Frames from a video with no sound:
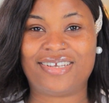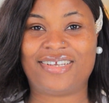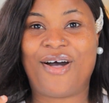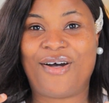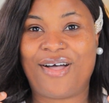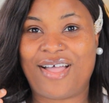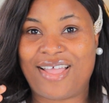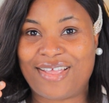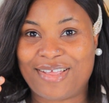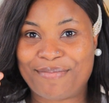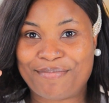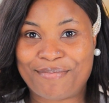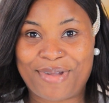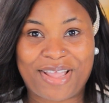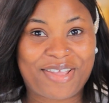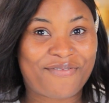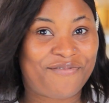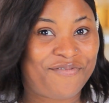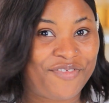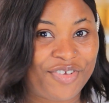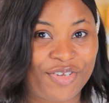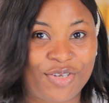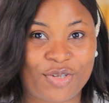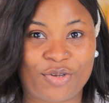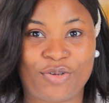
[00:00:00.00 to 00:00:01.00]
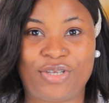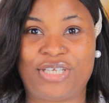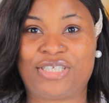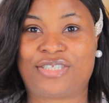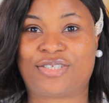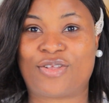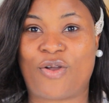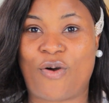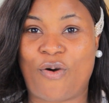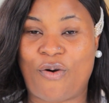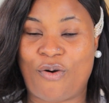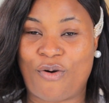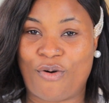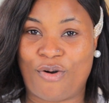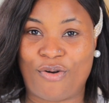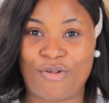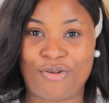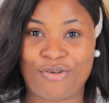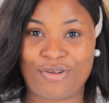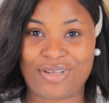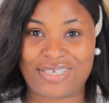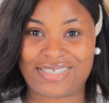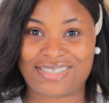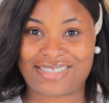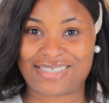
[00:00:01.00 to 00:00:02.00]
how my video is
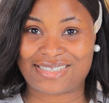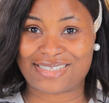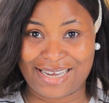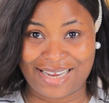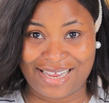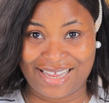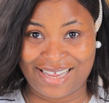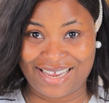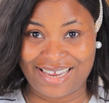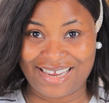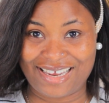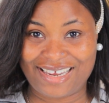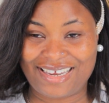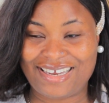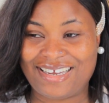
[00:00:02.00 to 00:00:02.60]
always clear.